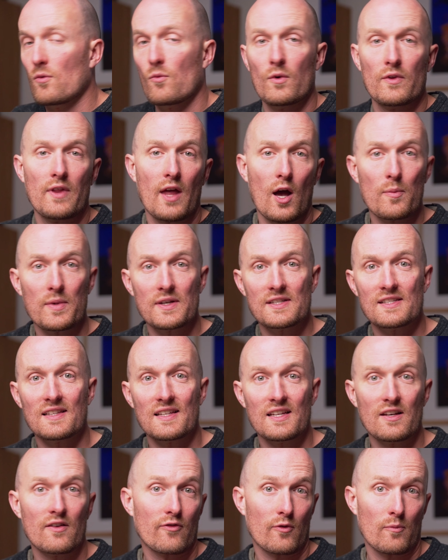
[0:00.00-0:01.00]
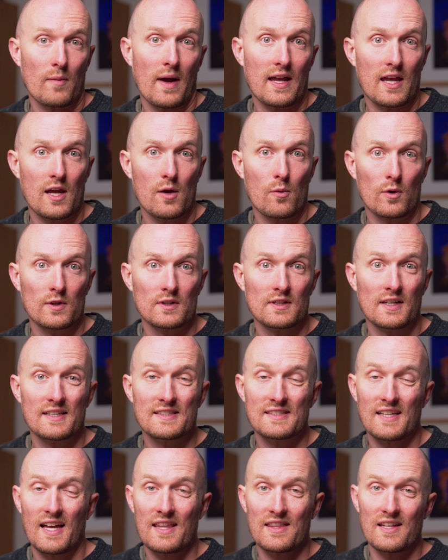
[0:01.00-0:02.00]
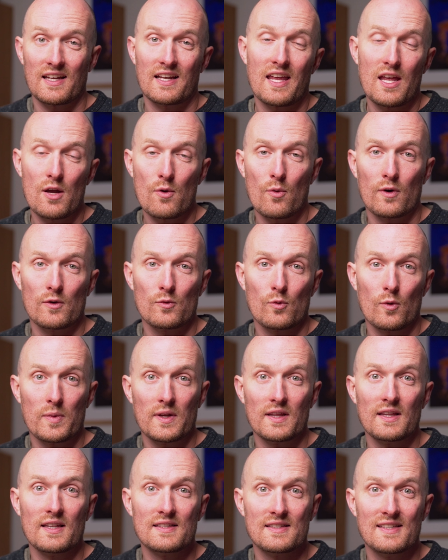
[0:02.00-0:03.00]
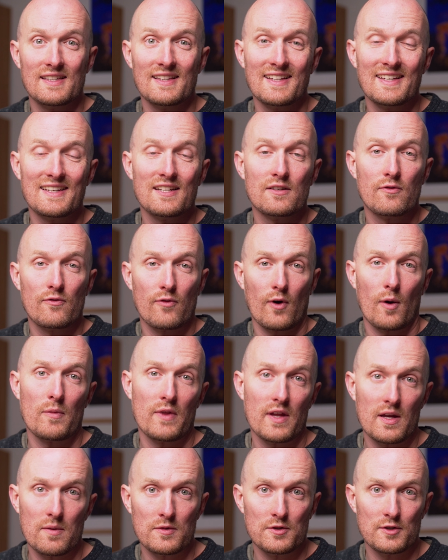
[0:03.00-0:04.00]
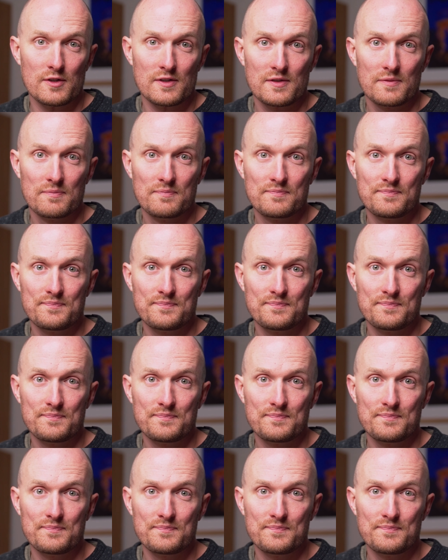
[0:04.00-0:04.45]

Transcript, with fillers: will now be deleted from my keyword list and the keyword will be deleted from the images.